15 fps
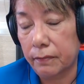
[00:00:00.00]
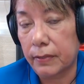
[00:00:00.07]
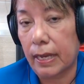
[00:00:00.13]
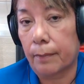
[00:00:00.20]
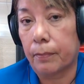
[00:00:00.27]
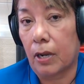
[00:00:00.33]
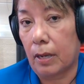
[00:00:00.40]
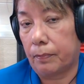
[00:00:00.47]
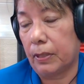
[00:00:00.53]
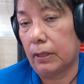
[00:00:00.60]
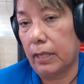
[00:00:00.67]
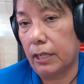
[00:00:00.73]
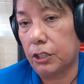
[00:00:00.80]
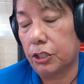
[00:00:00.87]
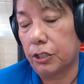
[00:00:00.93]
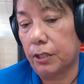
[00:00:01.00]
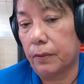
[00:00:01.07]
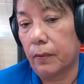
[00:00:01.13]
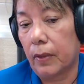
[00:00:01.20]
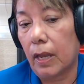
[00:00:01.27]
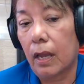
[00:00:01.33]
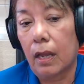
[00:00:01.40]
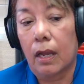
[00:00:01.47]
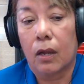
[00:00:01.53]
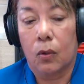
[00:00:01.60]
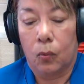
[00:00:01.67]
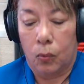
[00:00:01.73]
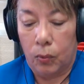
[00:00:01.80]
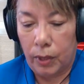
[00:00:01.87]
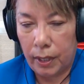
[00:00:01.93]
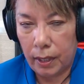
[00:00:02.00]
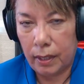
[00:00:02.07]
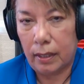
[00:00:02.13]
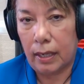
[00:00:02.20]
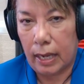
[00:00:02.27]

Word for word: that population? We,